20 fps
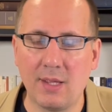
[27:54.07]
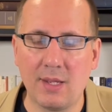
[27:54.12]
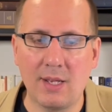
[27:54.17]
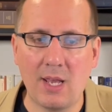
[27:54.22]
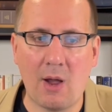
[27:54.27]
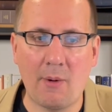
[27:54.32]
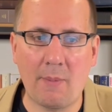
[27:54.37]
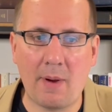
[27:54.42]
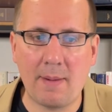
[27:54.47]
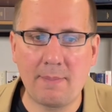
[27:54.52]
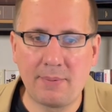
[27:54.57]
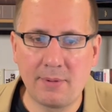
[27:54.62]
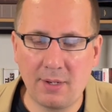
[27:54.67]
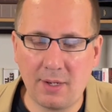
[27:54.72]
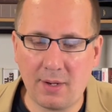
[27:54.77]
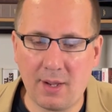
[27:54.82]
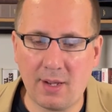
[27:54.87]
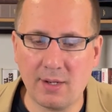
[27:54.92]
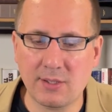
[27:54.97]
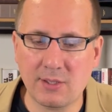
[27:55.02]
Now, in my
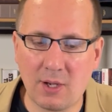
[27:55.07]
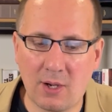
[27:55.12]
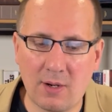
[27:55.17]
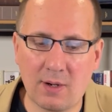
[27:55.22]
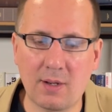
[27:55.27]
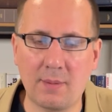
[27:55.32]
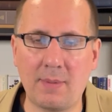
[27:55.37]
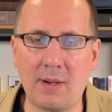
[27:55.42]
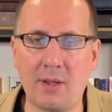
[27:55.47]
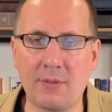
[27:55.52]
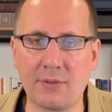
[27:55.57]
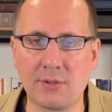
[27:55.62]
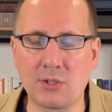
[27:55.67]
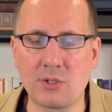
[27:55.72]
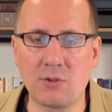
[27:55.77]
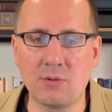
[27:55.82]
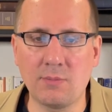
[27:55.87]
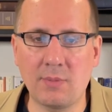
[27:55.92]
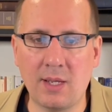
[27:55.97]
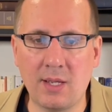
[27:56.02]
book, I talk about the
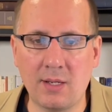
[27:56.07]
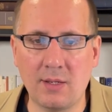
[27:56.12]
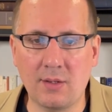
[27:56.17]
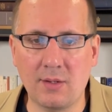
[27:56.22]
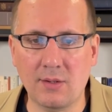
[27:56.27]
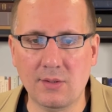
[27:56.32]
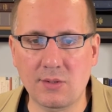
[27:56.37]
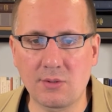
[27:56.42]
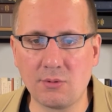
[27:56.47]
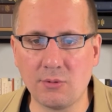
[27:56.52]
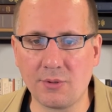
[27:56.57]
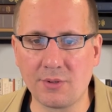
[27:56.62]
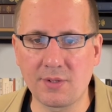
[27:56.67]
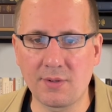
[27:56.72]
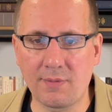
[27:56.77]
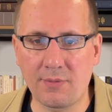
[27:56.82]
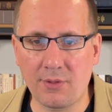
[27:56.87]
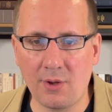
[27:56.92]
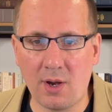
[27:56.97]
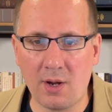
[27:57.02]
two main schools
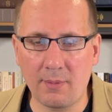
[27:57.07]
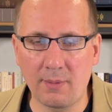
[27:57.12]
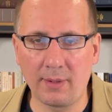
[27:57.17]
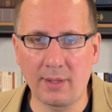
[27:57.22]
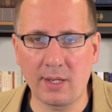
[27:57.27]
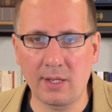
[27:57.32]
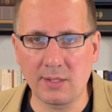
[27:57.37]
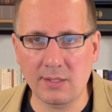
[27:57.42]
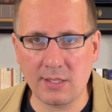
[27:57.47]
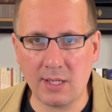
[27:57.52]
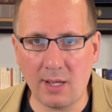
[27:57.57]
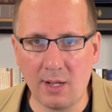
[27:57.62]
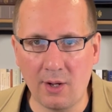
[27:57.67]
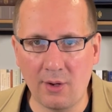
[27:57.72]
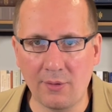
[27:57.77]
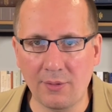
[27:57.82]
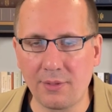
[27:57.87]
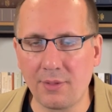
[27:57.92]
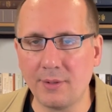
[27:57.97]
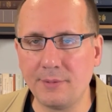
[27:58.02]
of thought related to
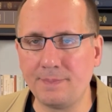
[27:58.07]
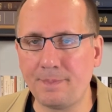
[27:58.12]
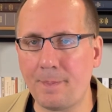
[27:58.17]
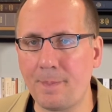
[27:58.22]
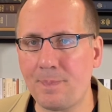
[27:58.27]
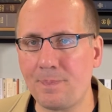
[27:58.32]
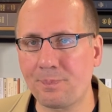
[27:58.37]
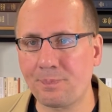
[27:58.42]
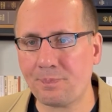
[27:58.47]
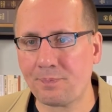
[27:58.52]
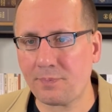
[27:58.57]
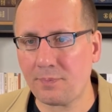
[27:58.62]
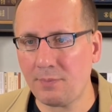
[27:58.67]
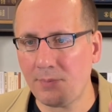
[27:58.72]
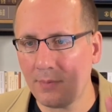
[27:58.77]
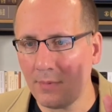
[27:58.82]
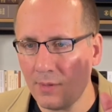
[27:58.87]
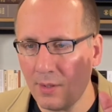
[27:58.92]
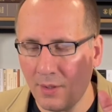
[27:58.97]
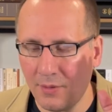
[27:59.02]
health.
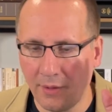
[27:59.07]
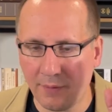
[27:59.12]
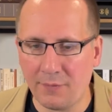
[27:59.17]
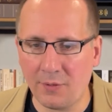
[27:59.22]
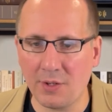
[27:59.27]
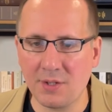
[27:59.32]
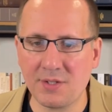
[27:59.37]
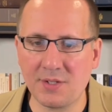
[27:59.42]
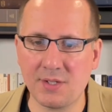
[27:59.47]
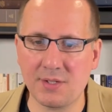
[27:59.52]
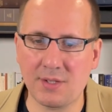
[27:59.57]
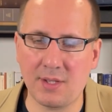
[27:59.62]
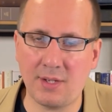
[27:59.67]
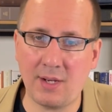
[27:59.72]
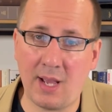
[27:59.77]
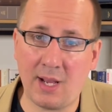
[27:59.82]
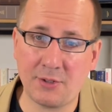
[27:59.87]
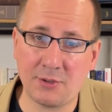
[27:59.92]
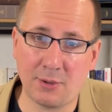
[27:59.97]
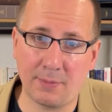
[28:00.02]
The first is the
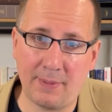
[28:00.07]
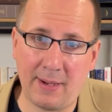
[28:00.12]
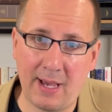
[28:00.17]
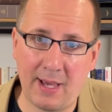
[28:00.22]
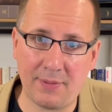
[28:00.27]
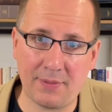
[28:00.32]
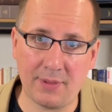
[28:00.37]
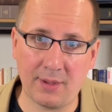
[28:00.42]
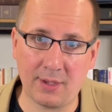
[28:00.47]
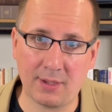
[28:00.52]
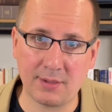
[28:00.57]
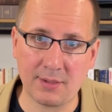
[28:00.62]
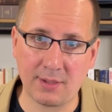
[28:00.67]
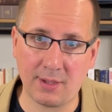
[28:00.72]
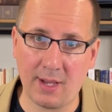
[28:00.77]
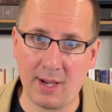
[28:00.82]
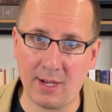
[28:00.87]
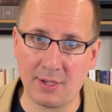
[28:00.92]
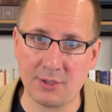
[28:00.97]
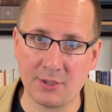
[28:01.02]
naturopathic /